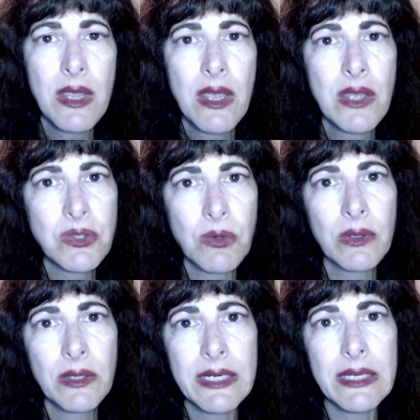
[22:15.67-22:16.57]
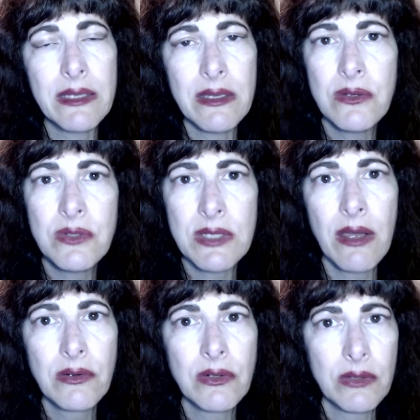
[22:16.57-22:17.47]
don't let it get you
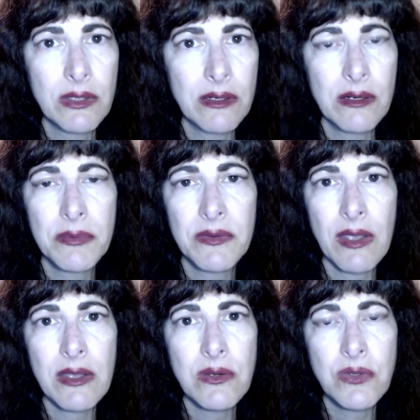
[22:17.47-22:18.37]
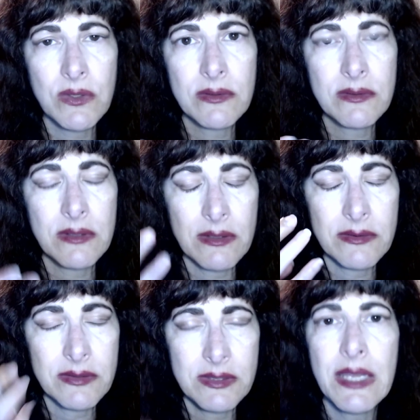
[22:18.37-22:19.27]
down. Don't let it upset you. Just
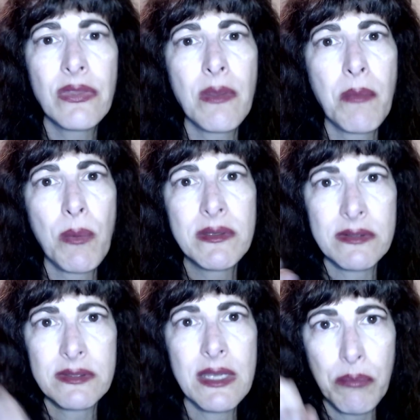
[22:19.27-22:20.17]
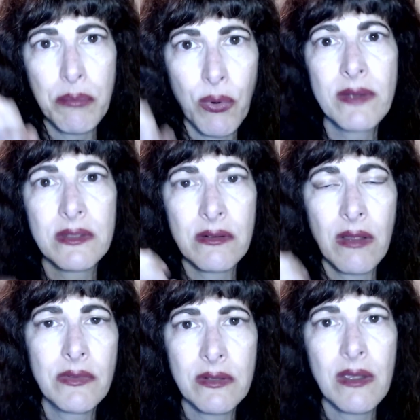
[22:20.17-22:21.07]
stay in the moment, stay present
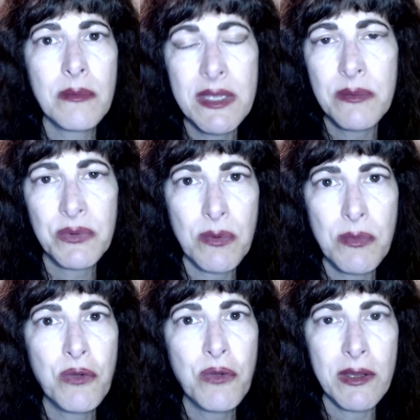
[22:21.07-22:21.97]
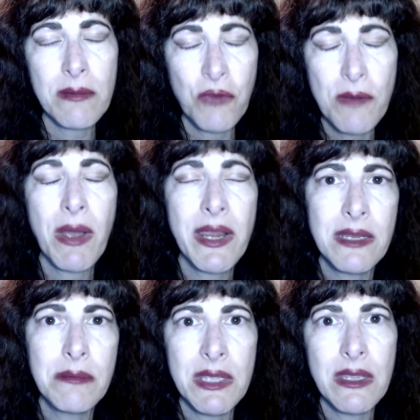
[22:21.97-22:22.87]
all the time. He keeps
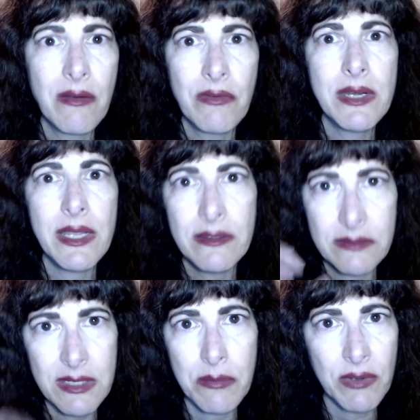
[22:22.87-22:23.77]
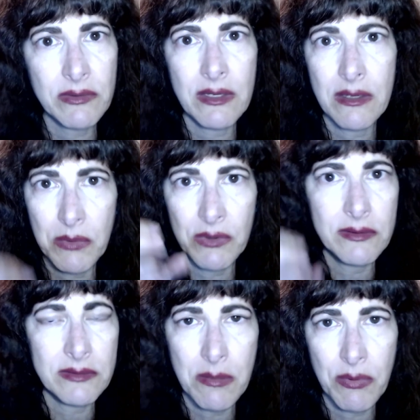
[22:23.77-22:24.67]
reminding me every day, stay present,
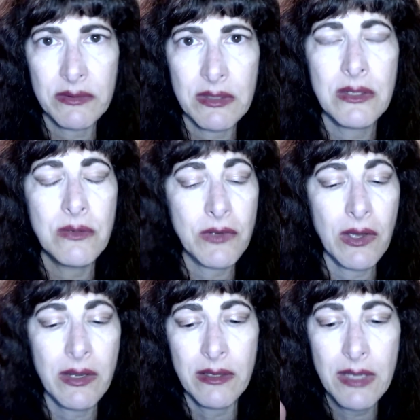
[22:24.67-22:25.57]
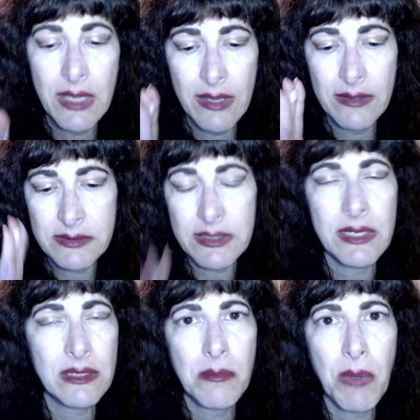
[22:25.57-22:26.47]
Kimberly, stay present. You've got to stay
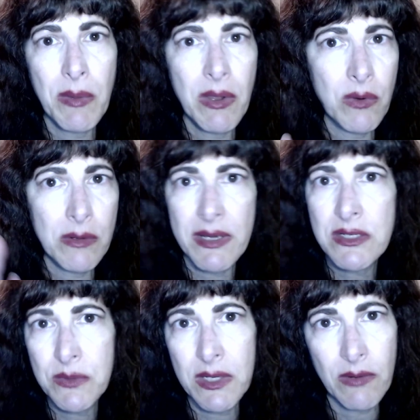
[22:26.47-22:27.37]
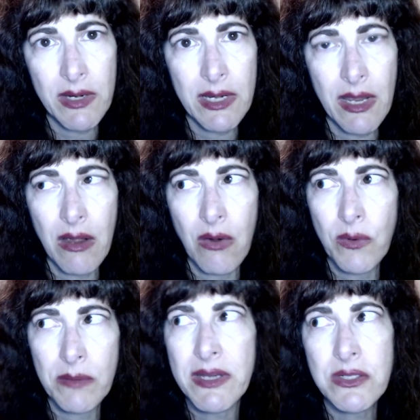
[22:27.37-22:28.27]
in the moment. What am I doing right now?
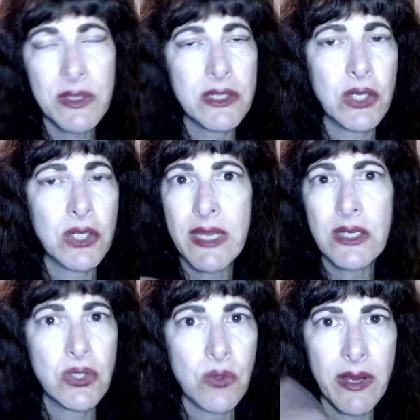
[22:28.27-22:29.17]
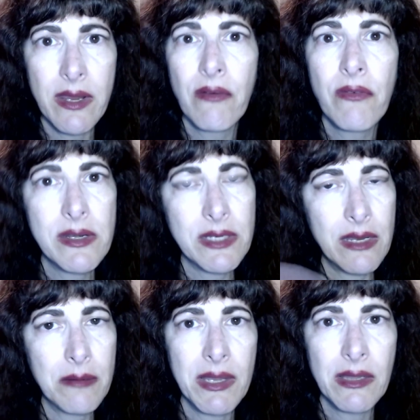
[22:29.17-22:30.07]
What am I doing to create joy every day
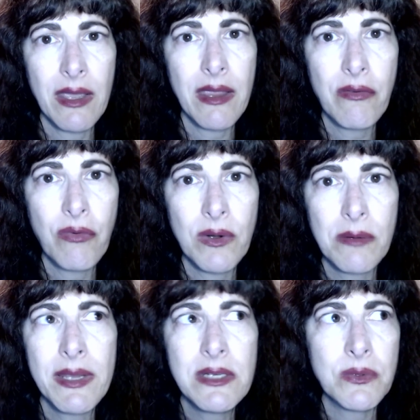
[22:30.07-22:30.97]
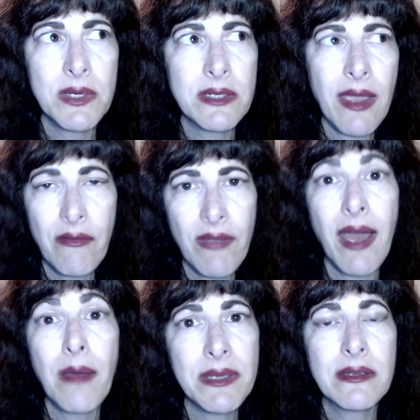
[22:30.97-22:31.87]
in my life? What am I doing to have
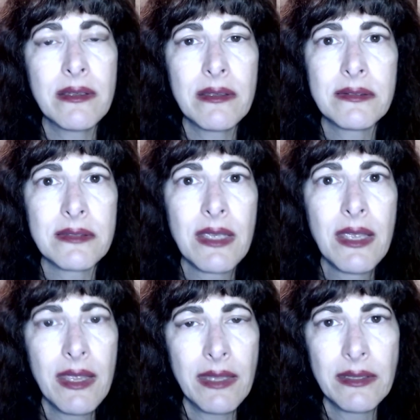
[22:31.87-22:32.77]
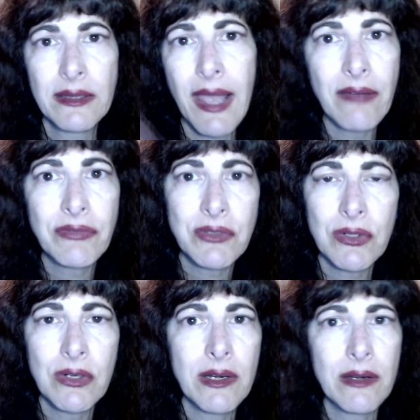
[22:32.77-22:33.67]
happiness and
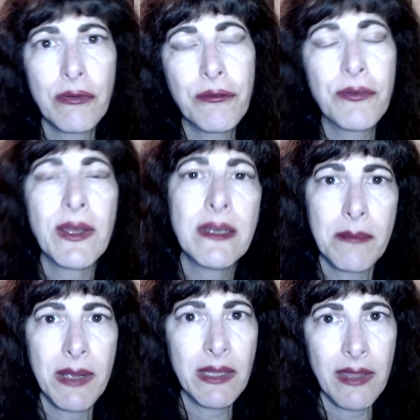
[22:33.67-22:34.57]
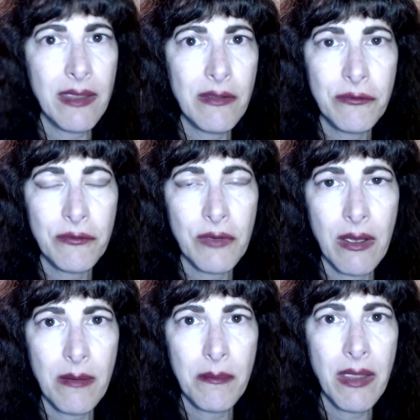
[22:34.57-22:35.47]
laughter and fun in my life
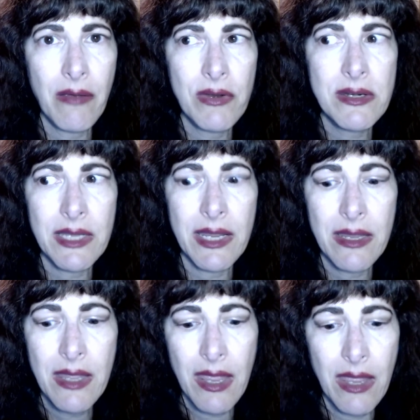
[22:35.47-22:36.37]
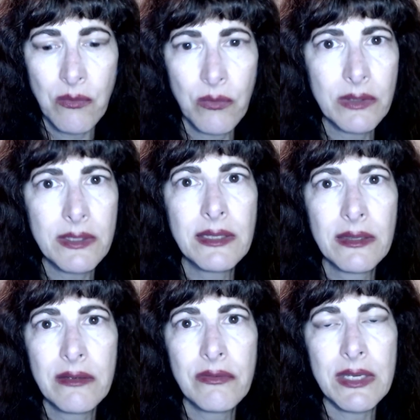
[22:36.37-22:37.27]
every day? And really
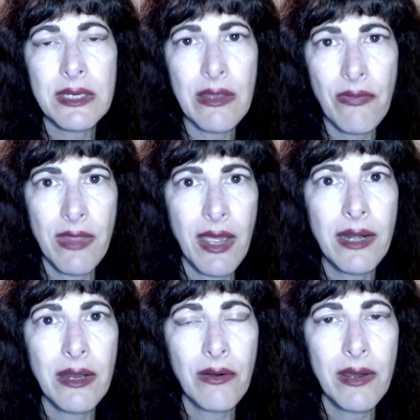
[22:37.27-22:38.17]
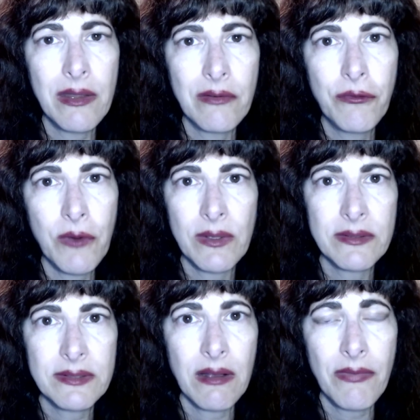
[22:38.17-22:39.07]
living in that area and
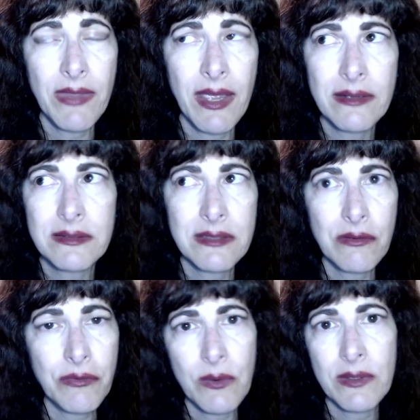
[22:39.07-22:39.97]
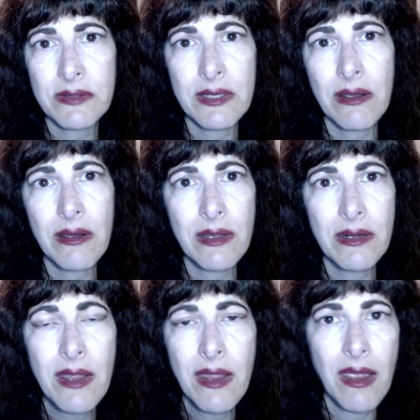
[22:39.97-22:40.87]
focusing on that, instead of focusing on
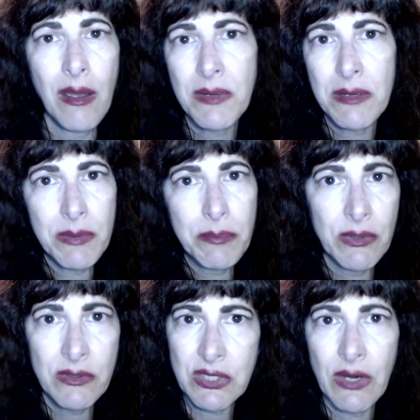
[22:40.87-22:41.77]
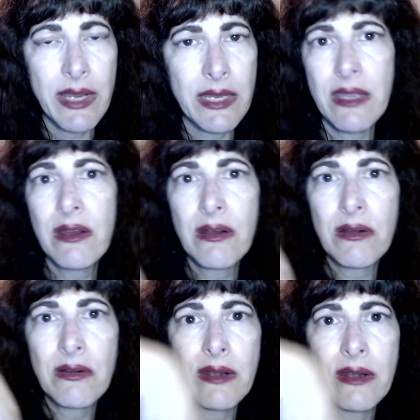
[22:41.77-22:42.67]
how many people are dying here and how